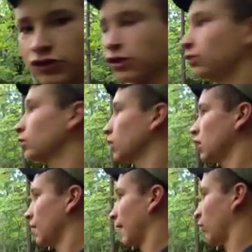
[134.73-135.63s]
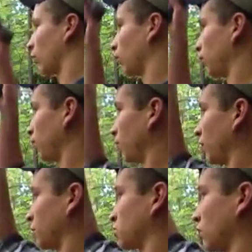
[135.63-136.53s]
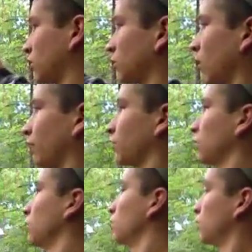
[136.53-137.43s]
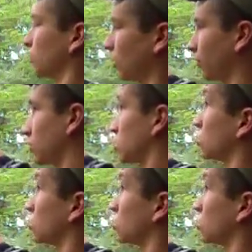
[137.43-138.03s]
two that were obstructing my view of those